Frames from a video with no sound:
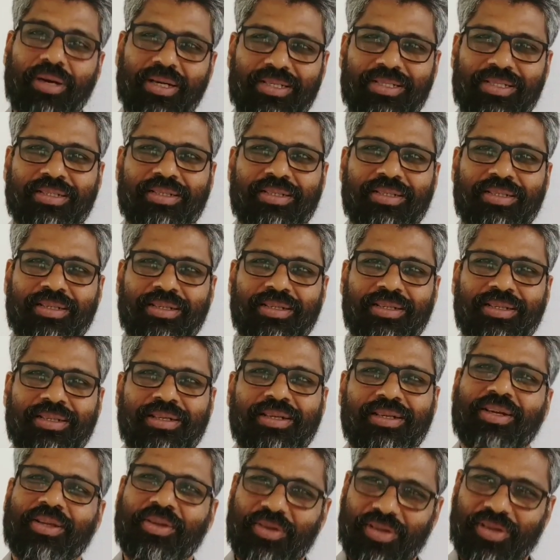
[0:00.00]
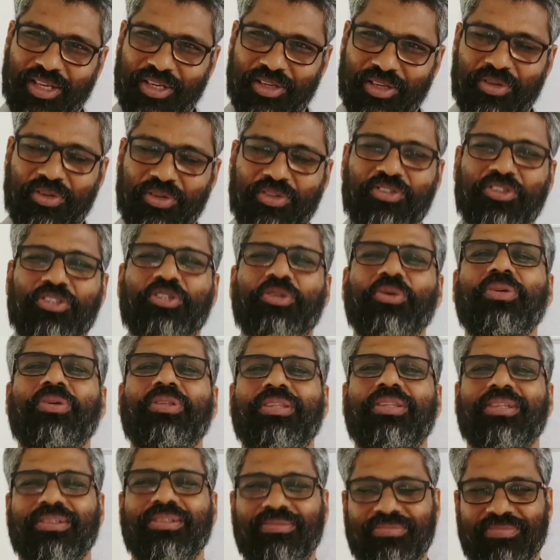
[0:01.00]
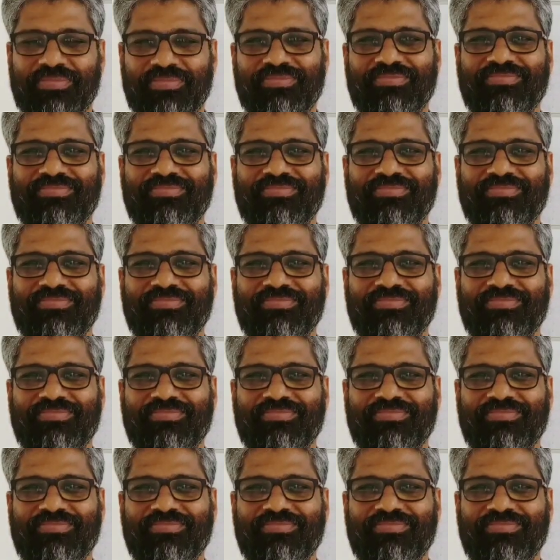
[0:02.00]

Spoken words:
But you can use should though.